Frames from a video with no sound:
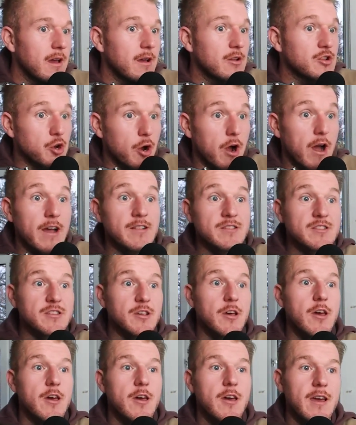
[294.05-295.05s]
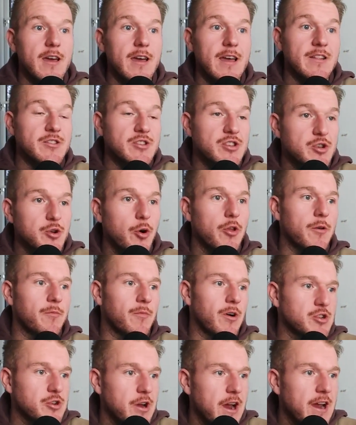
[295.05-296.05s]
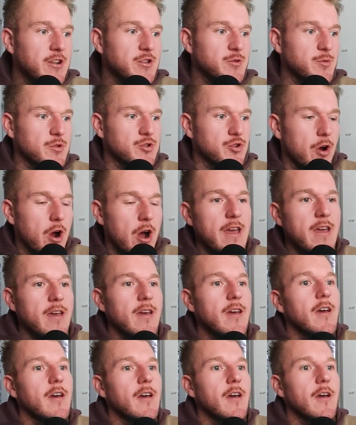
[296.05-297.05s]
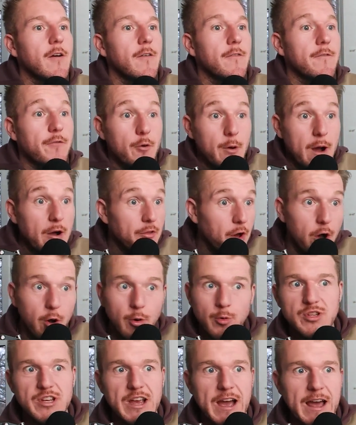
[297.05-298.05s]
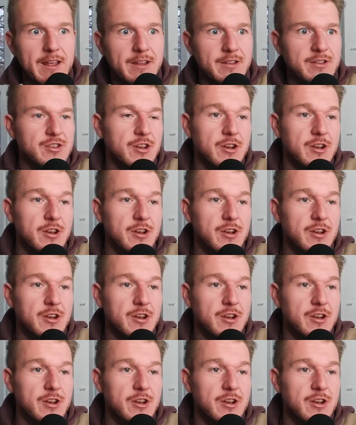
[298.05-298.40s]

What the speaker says: trying to ensure that my trainers were dry throughout the whole challenge.